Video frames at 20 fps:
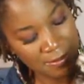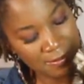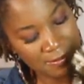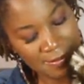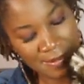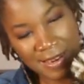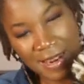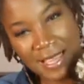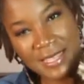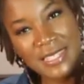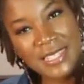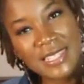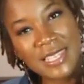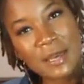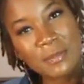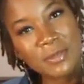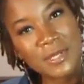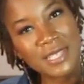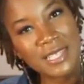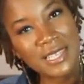And I
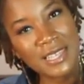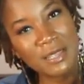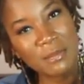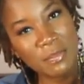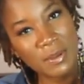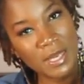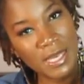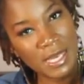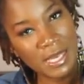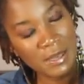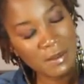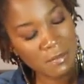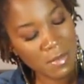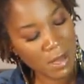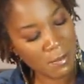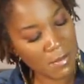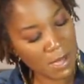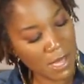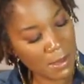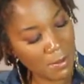stepped in the pee and
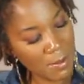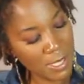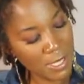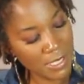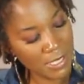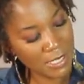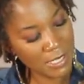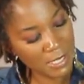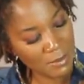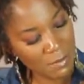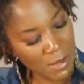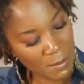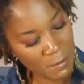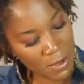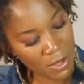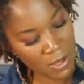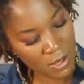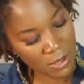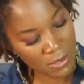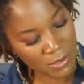my mom had to clean my
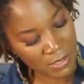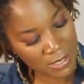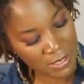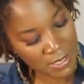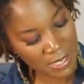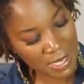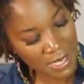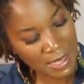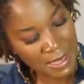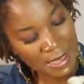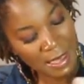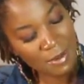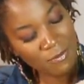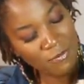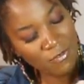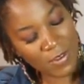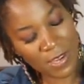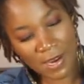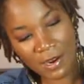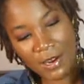paws. I'm
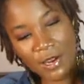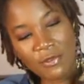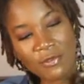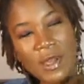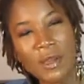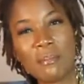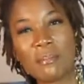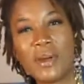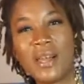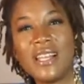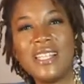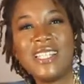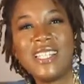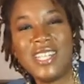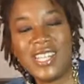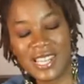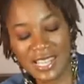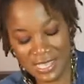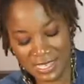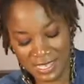very
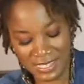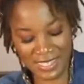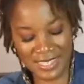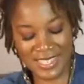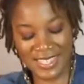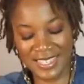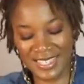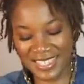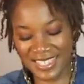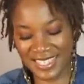rambunctious.